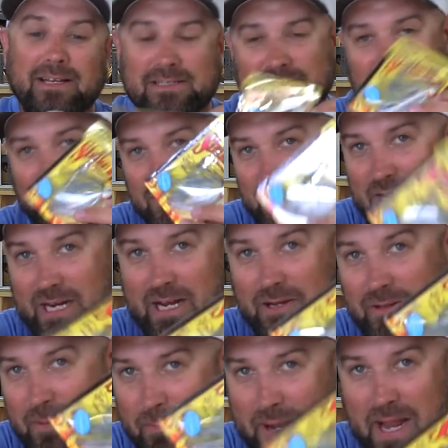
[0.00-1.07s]
So check
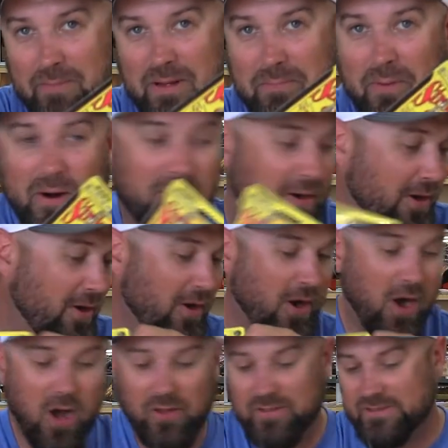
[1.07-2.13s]
out the baby burner.
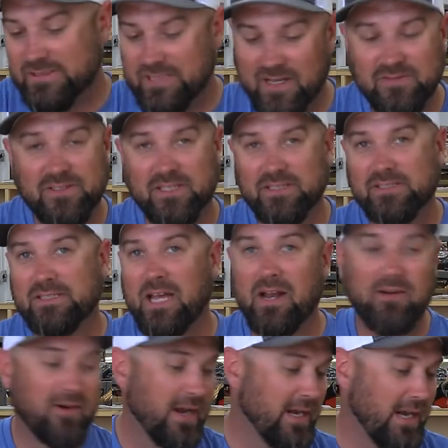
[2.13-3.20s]
All this stuff's on the
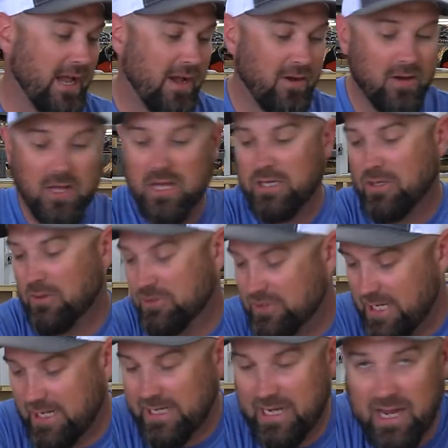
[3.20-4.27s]
site right now. Go
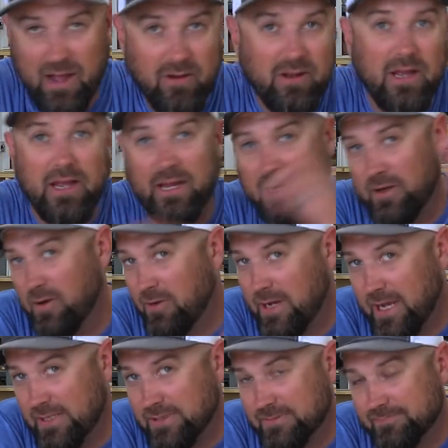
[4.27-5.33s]
check it out and go
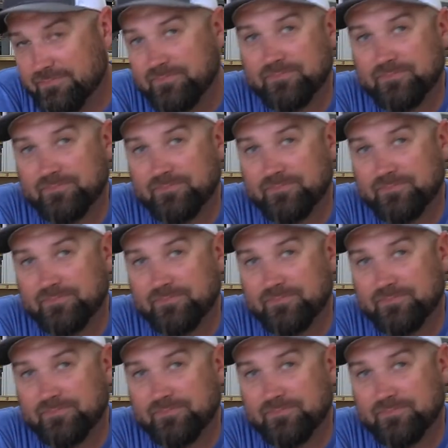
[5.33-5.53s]
catch them.